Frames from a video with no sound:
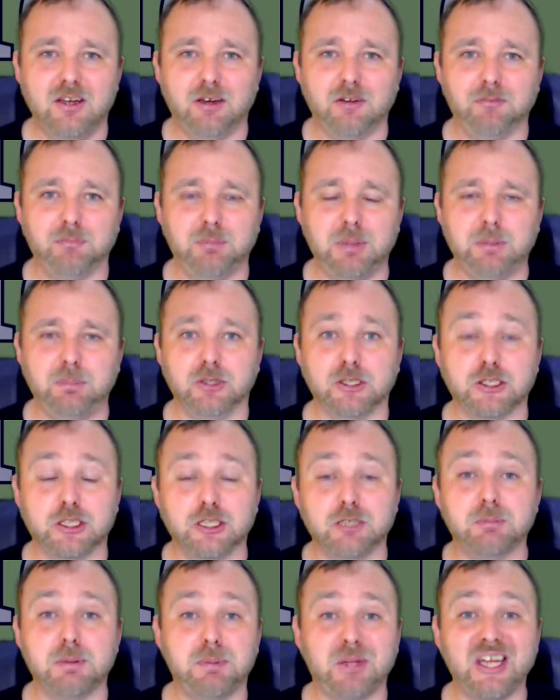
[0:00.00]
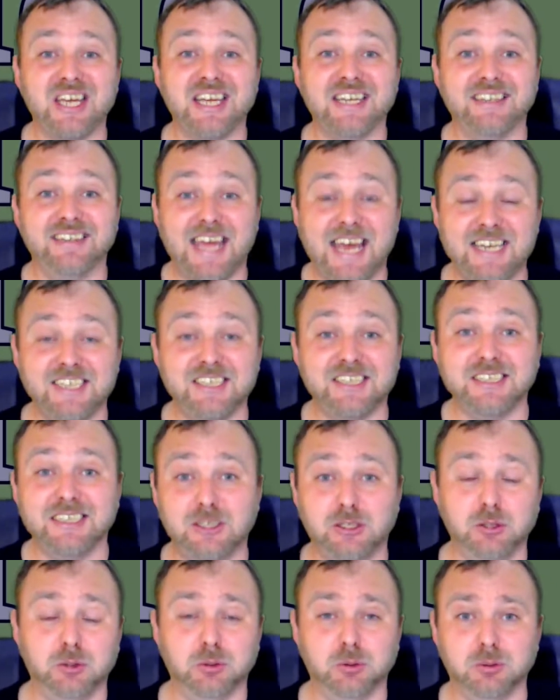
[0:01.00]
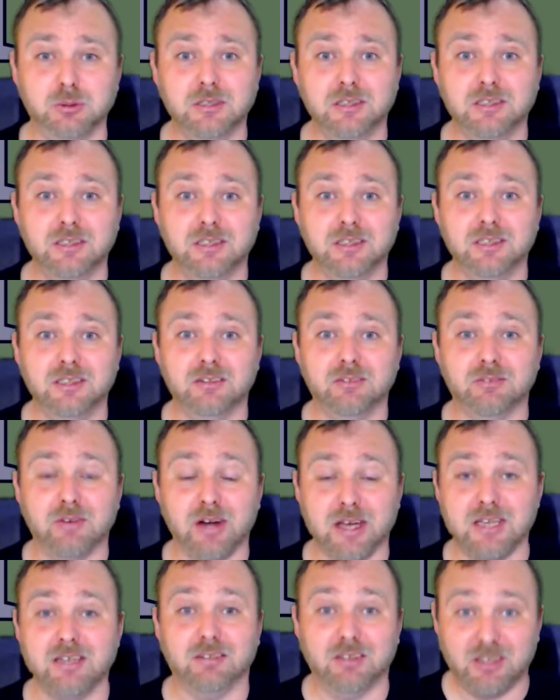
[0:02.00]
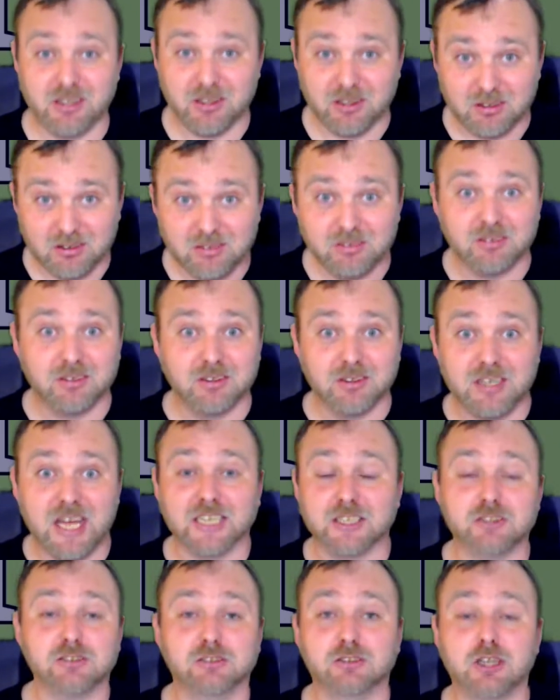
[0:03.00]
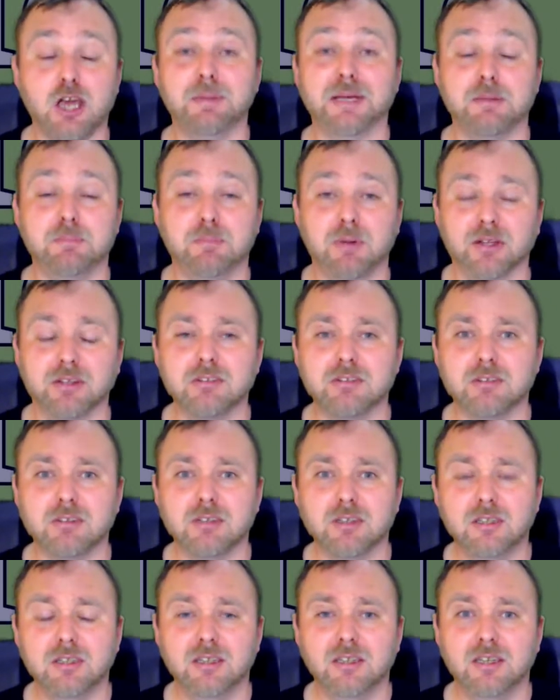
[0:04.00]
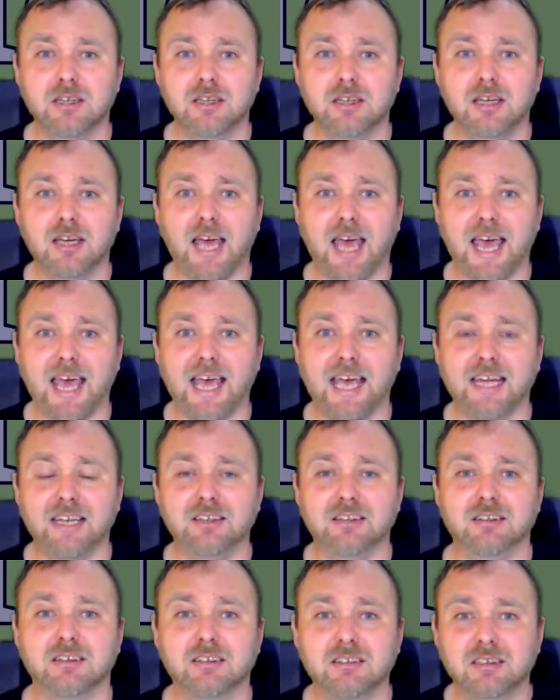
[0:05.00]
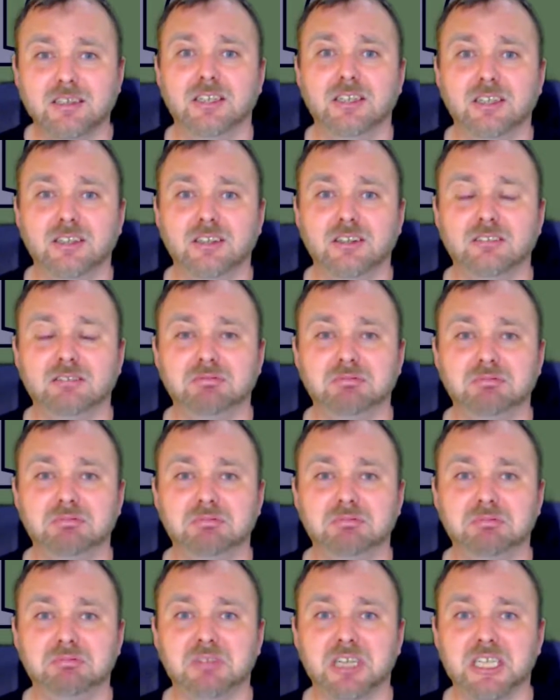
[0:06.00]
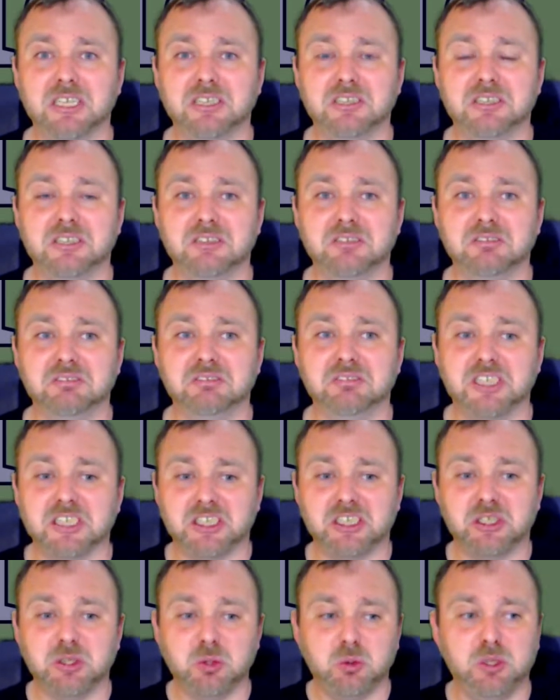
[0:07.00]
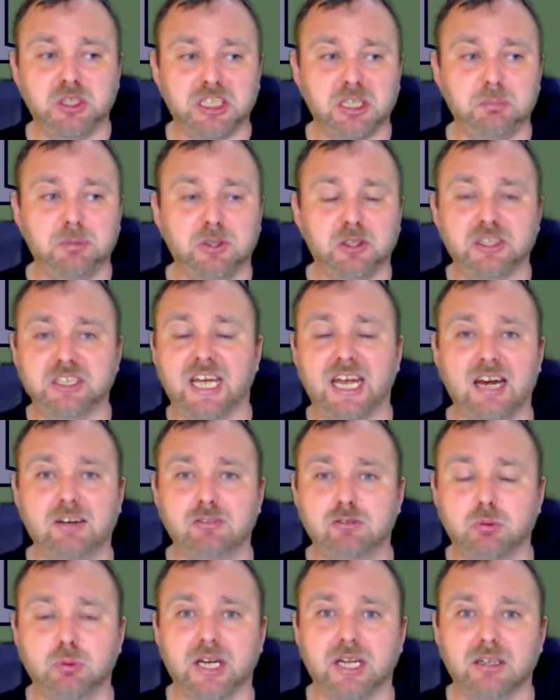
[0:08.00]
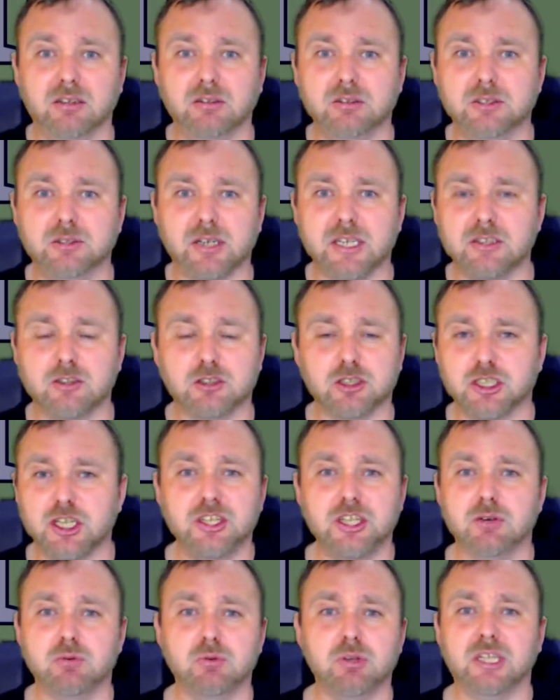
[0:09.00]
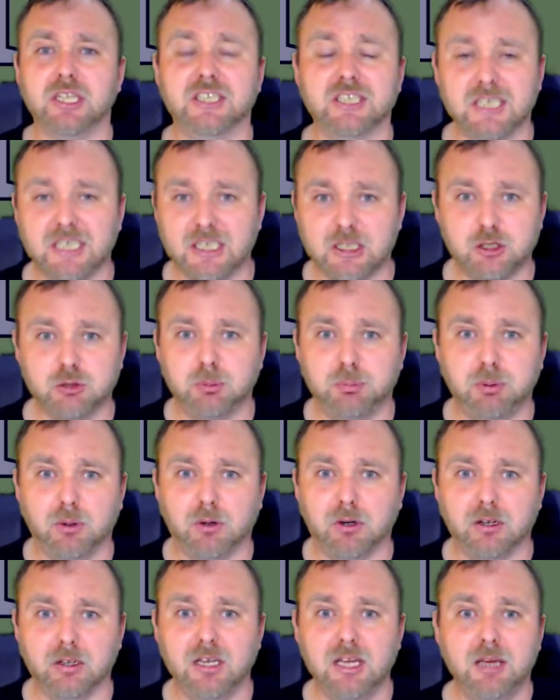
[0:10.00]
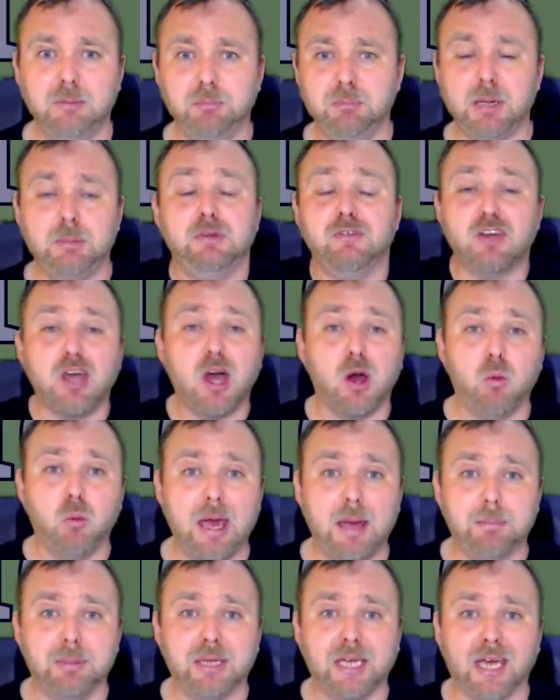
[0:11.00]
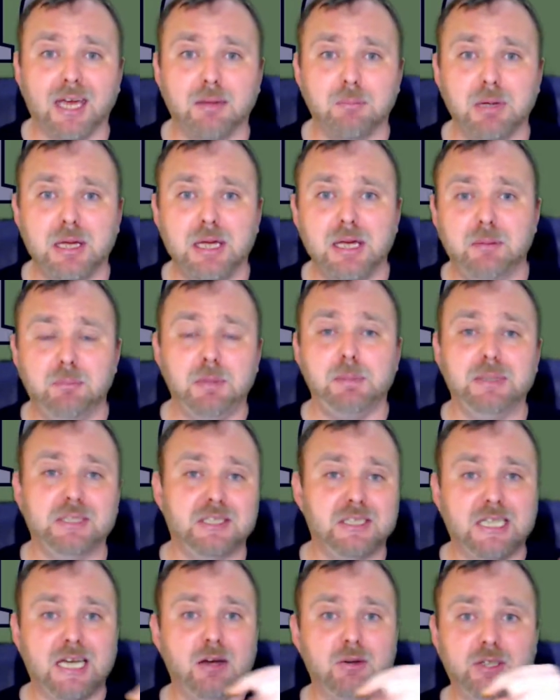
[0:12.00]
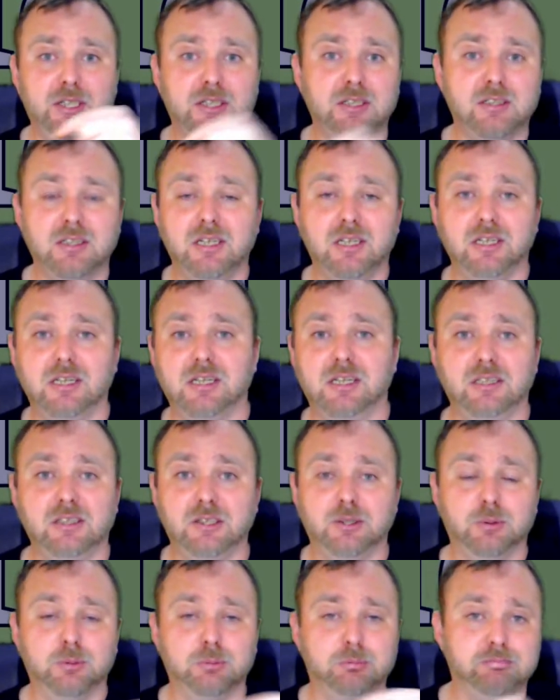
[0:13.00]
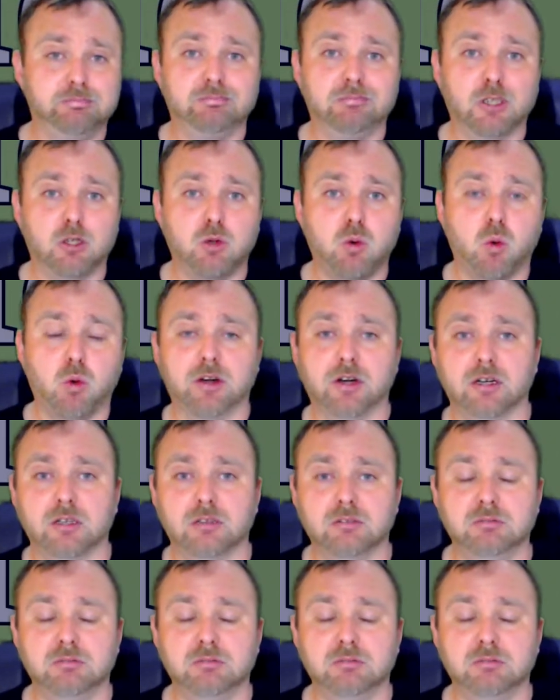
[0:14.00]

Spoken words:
people that's going to be playing Destiny 2, right, in the next coming months, and it's just so similar to everyone else, right? There's nothing that really sets you apart. Maybe you've got a webcam, maybe it's down in, the corner,